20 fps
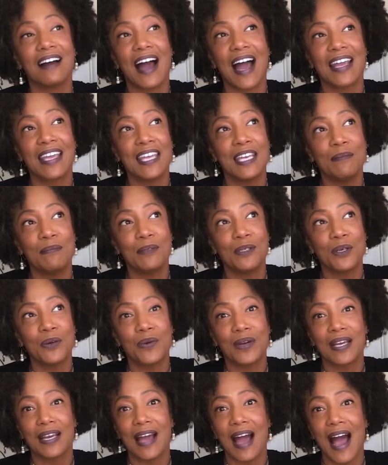I keep
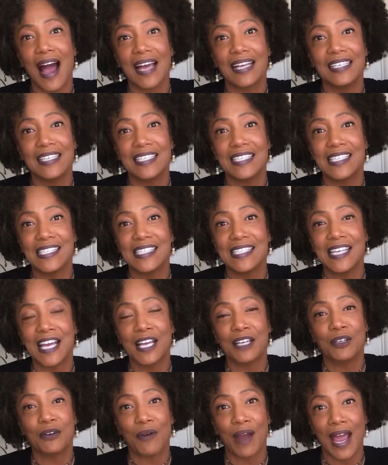doing kindness
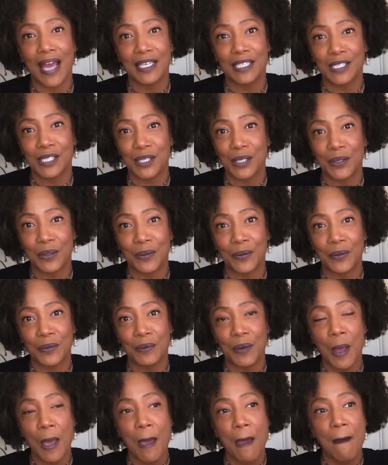and gratitude.
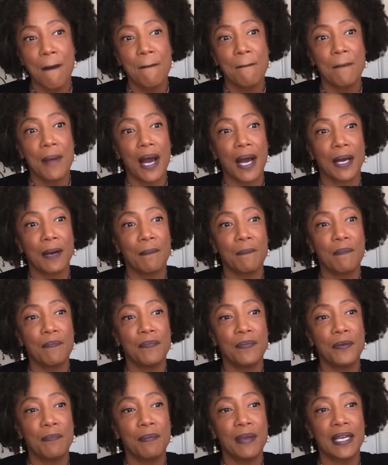
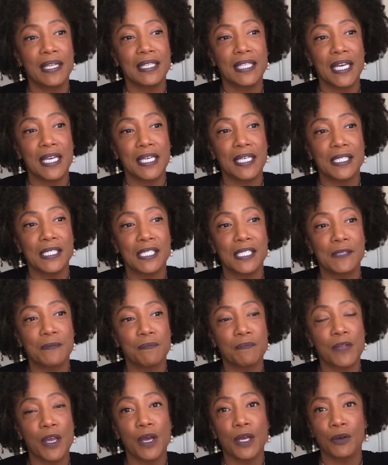The big thing is
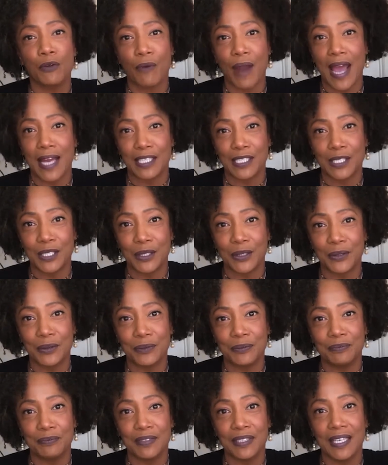
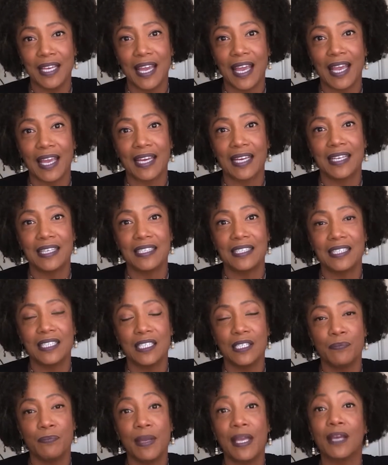gratitude and
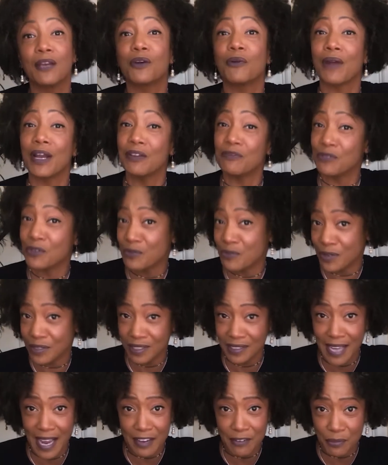being grateful for
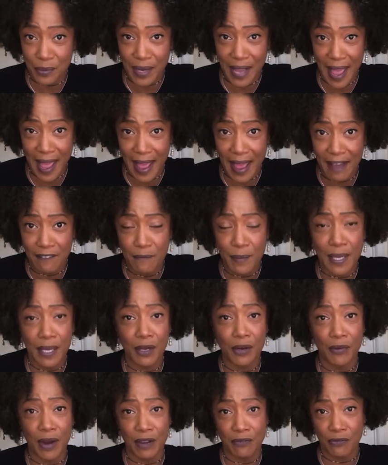the life we have,
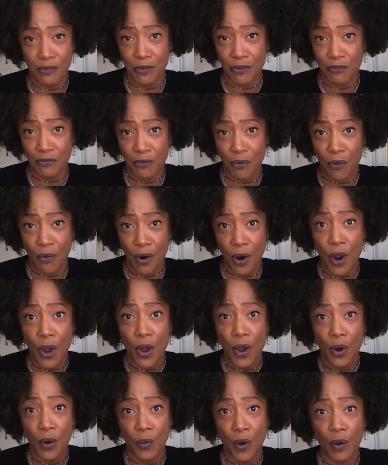being grateful for
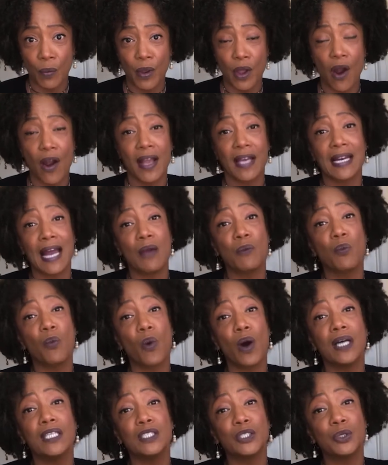where we are. And I
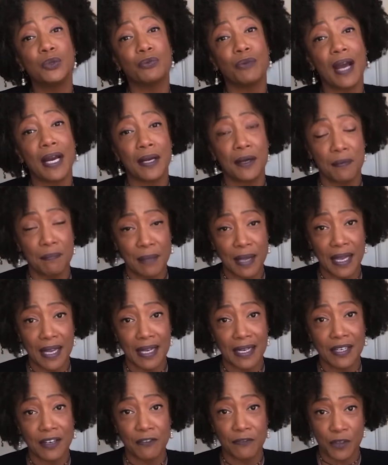want to
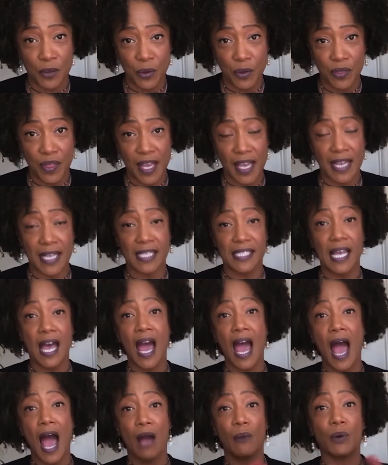recommend a few things.
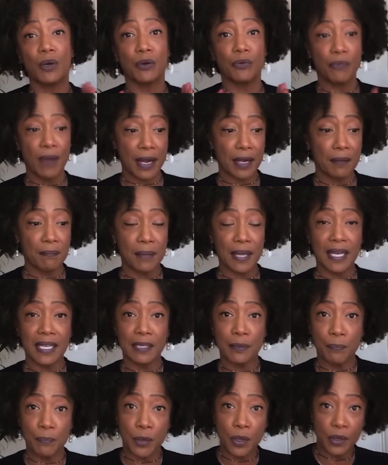I want to
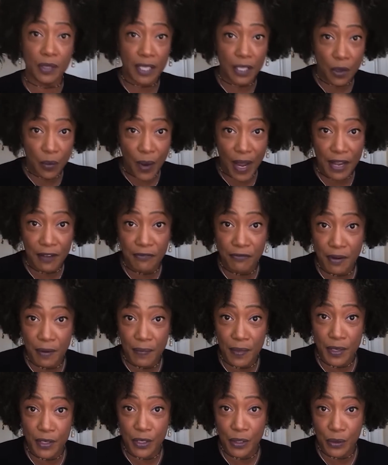recommend pulling away
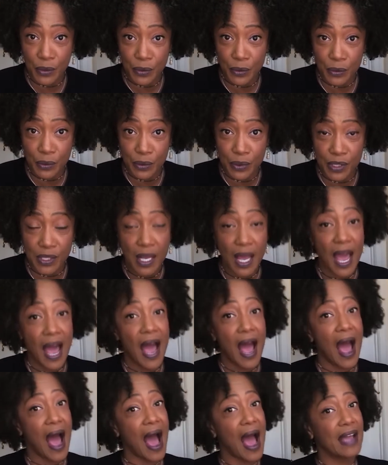from the news.
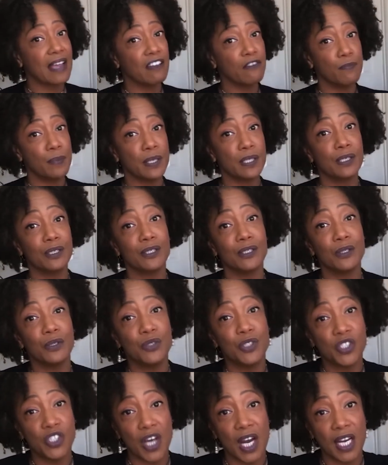I have been a
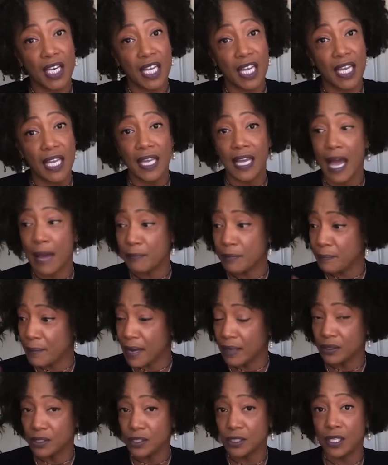news junkie. I'm
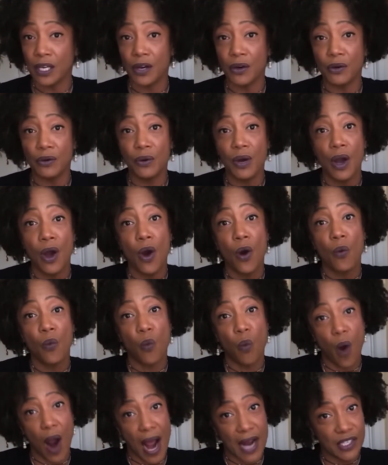about to go
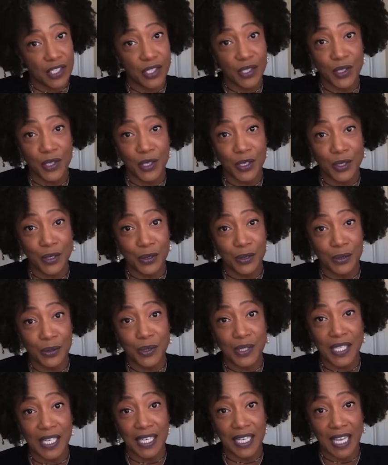watch the
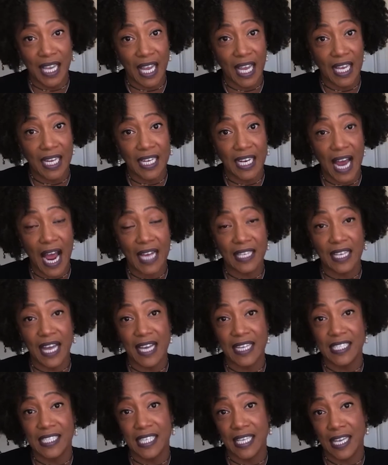news again. I
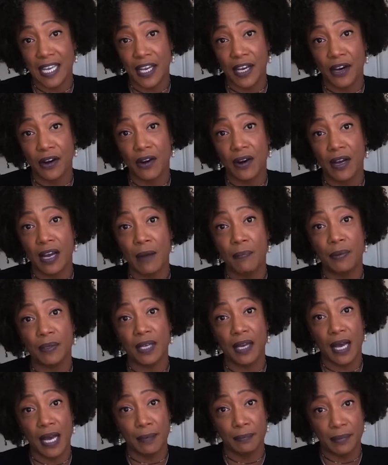like to hear a couple
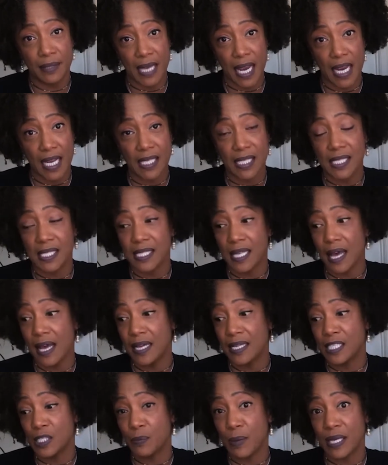of updates,
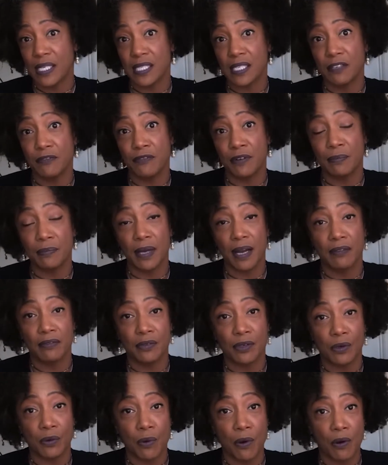especially from
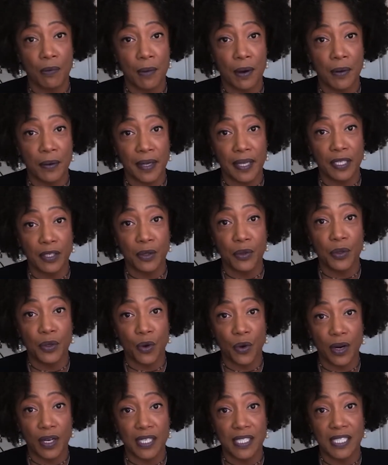Governor Cuomo in New
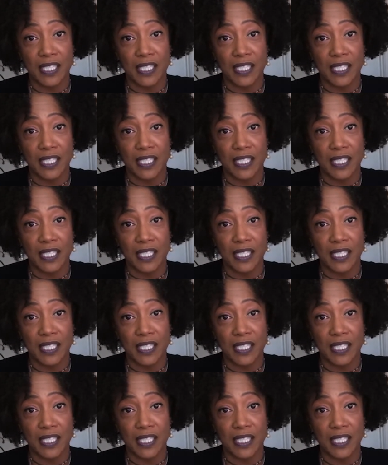York,